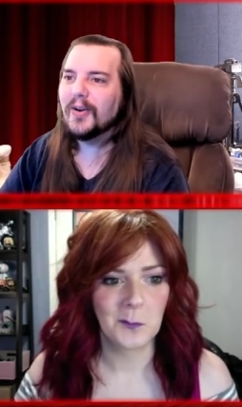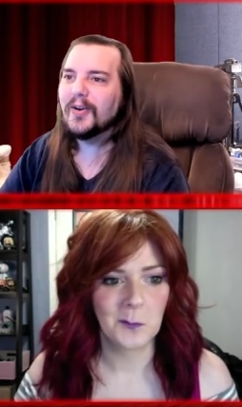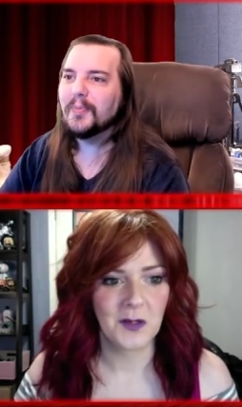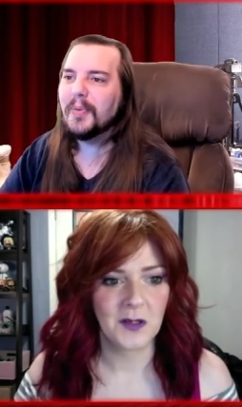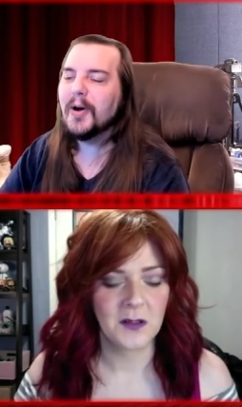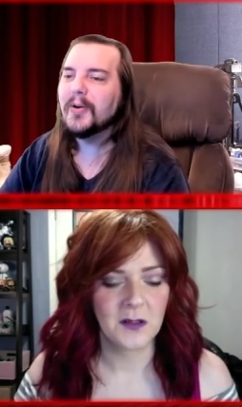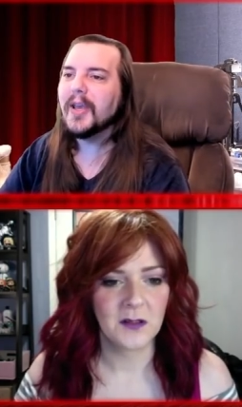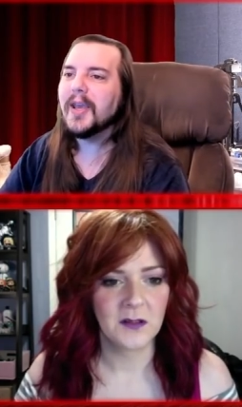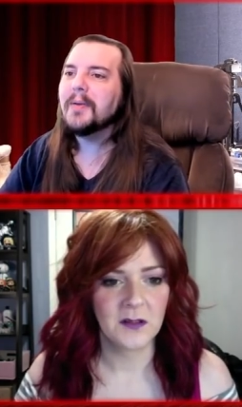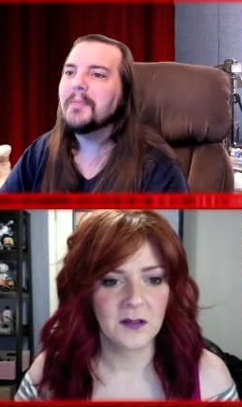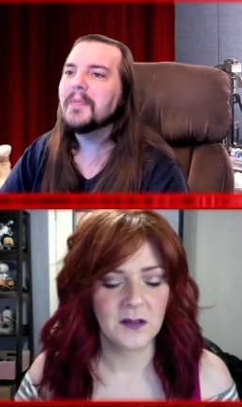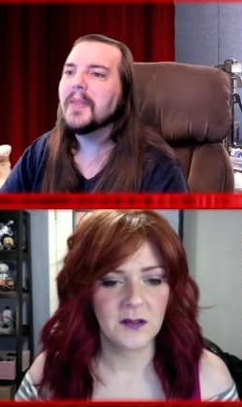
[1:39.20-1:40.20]
Speaker 1: on her
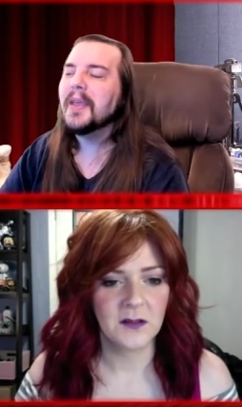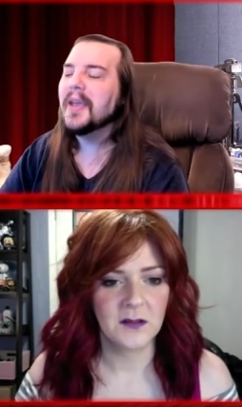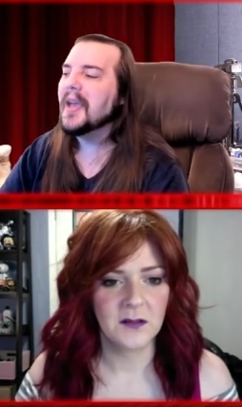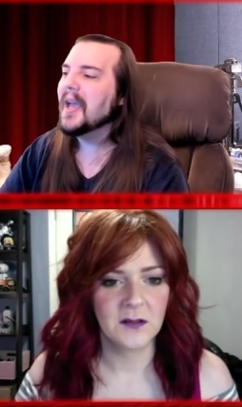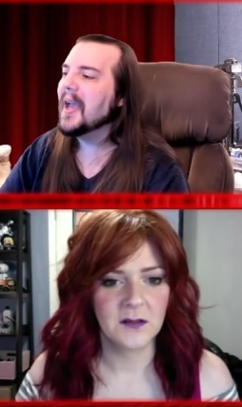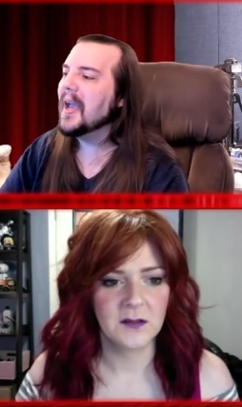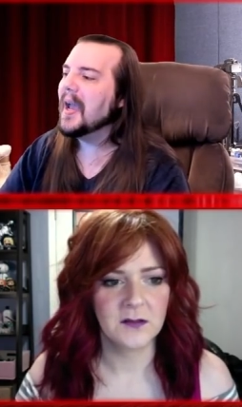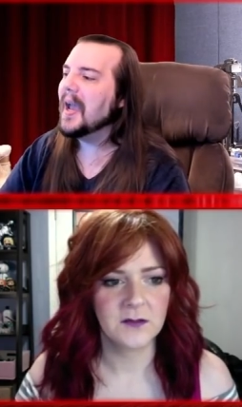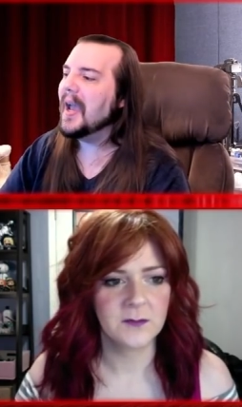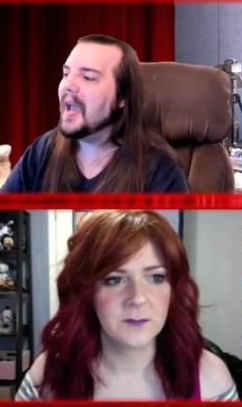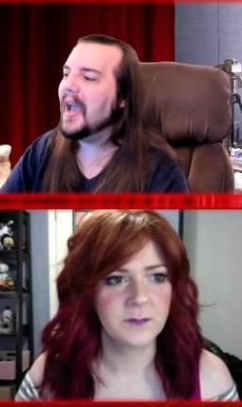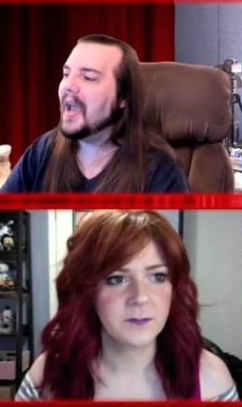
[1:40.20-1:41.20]
pony,
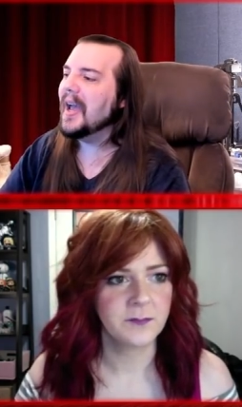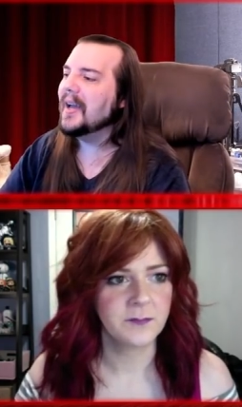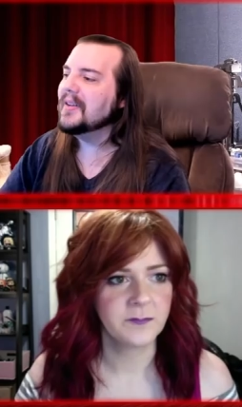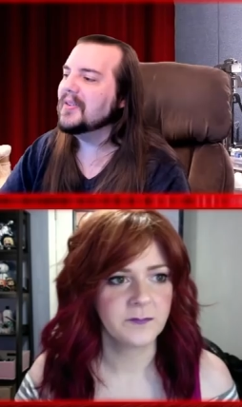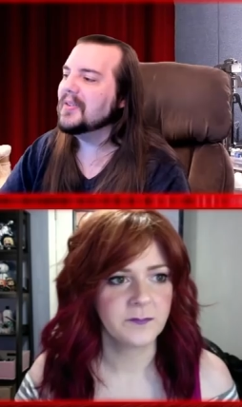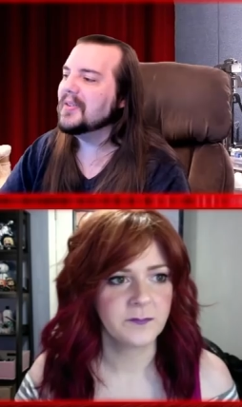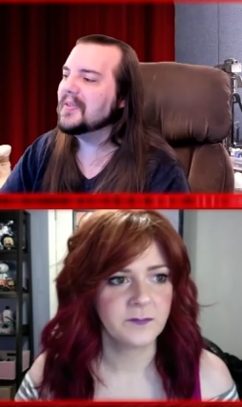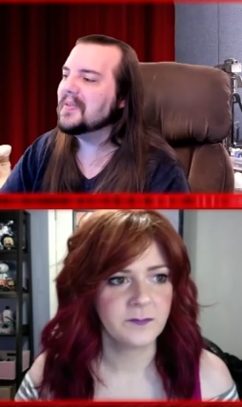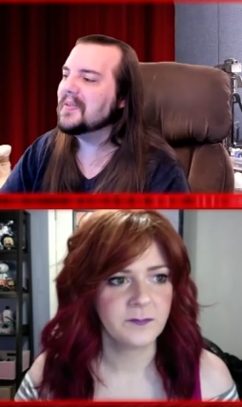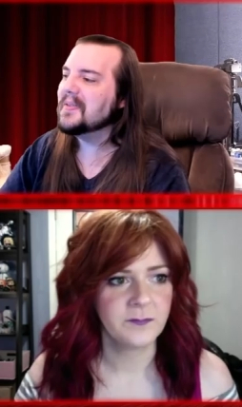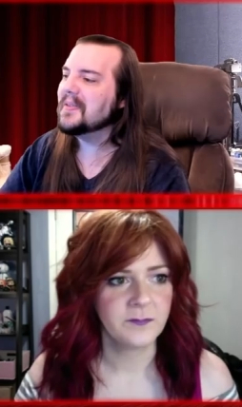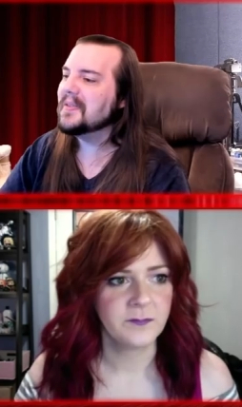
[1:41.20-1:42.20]
and
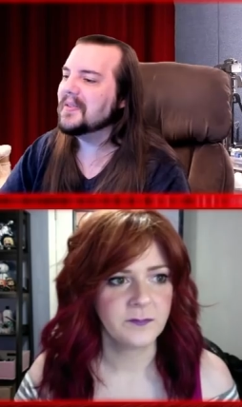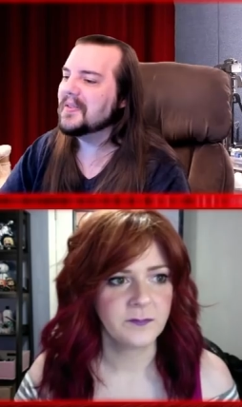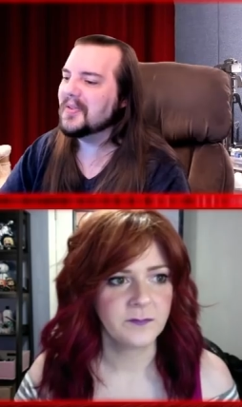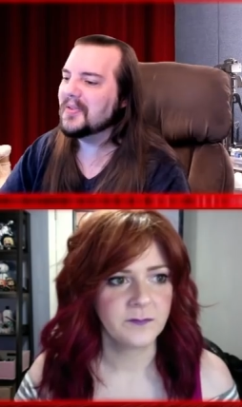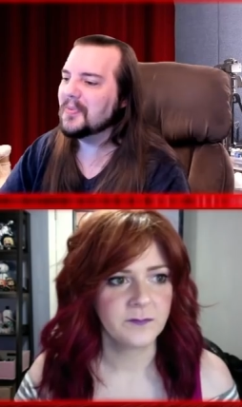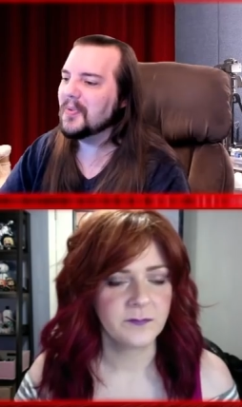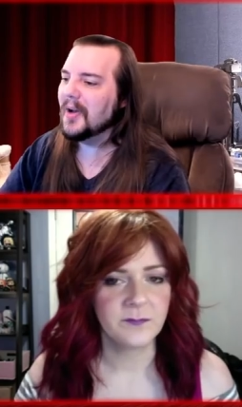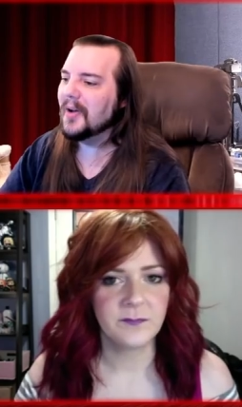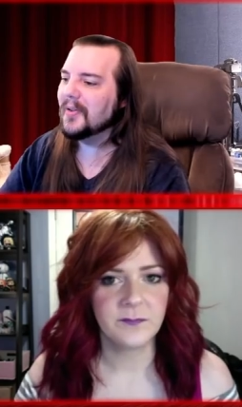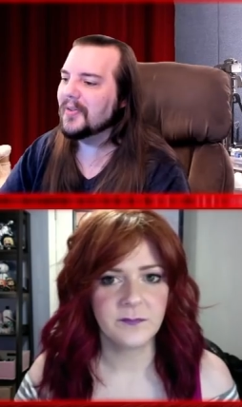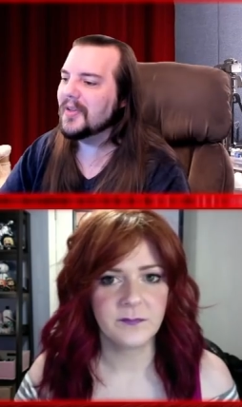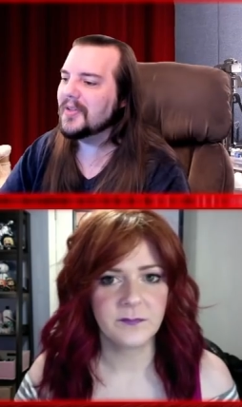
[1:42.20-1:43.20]

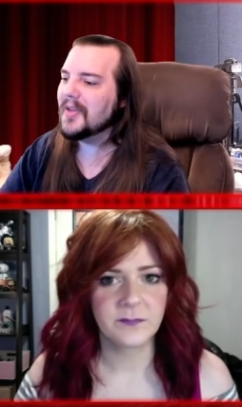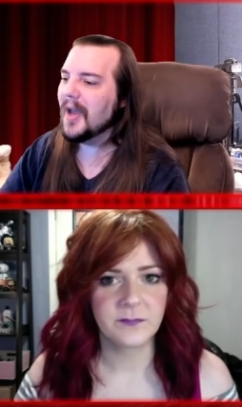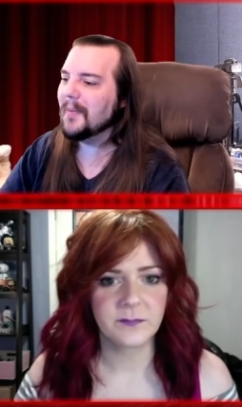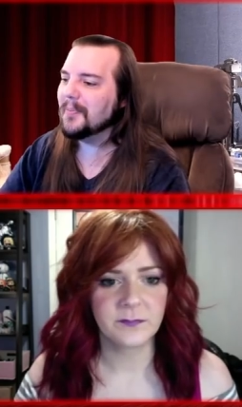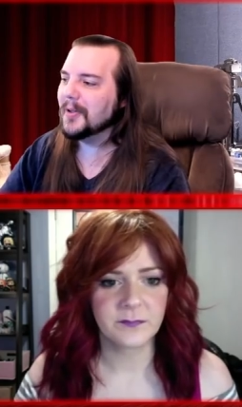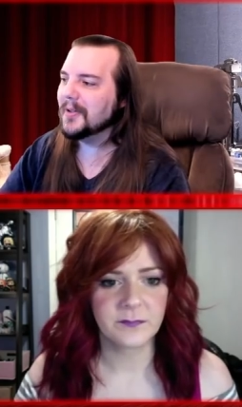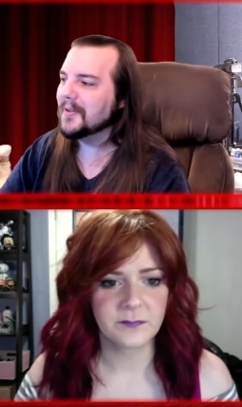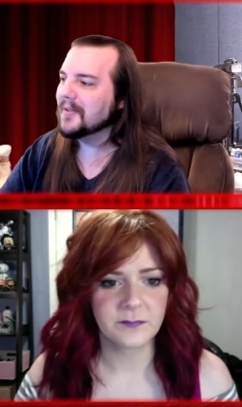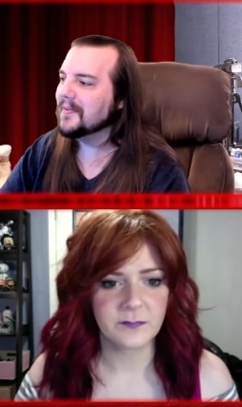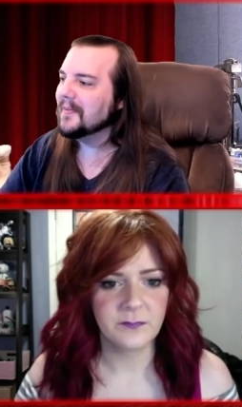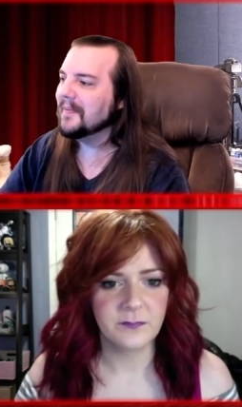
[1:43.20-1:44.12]
well, this happened.